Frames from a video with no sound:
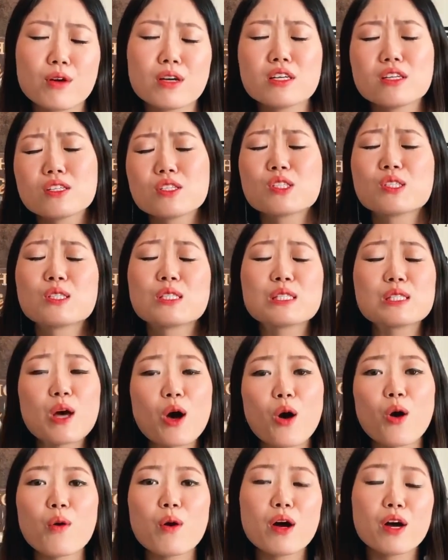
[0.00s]
It is
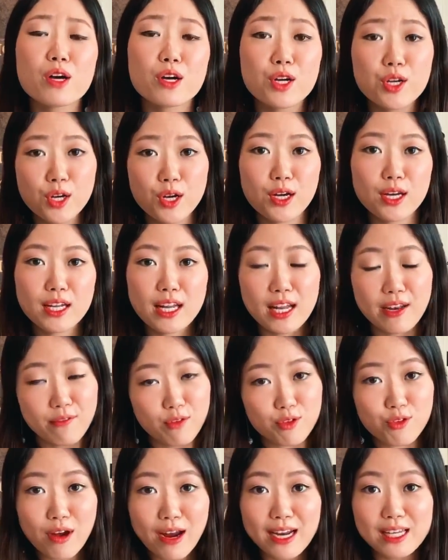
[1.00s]
so good. And if
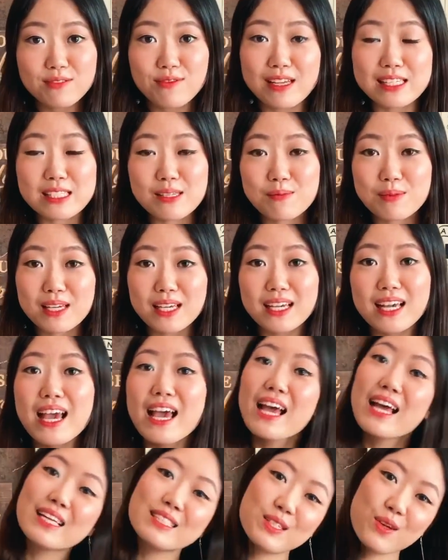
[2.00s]
you try this recipe,
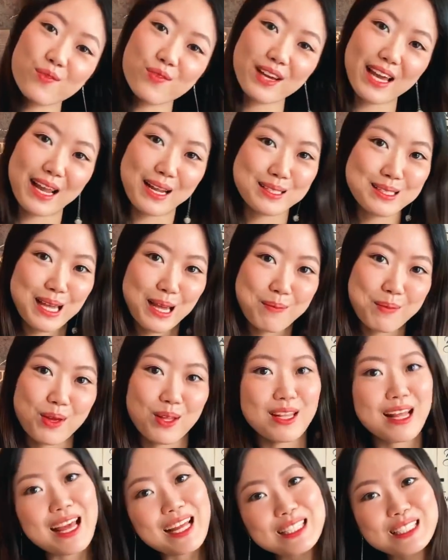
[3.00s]
don't forget to tag me
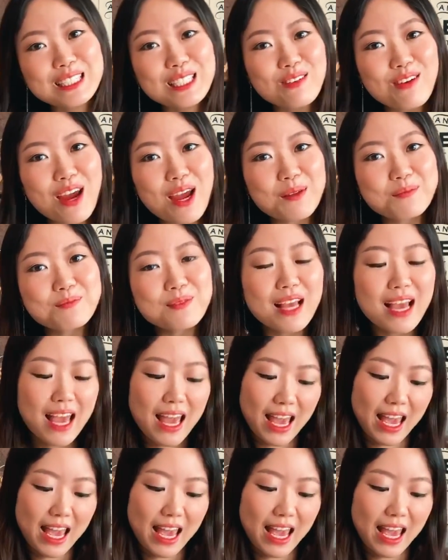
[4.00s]
on Instagram.